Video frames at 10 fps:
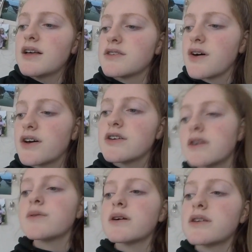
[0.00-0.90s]
So I don't
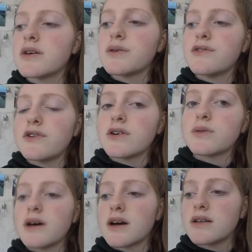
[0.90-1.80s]
know what I'm gonna do with the vlogs
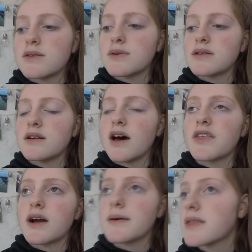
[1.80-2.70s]
when I go to Switzerland.
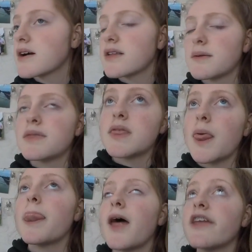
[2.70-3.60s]

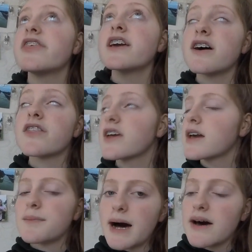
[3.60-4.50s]
I'll
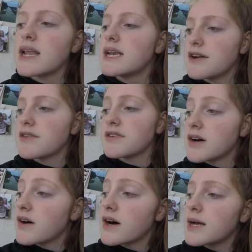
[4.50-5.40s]
think about it nearer the
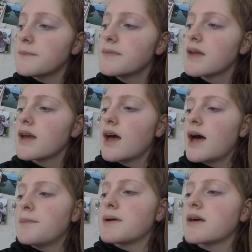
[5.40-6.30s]
time,
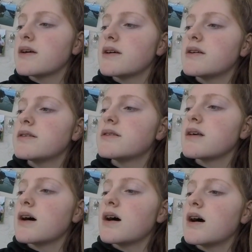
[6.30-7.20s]
because
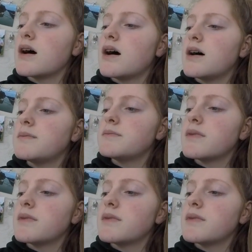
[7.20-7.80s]
I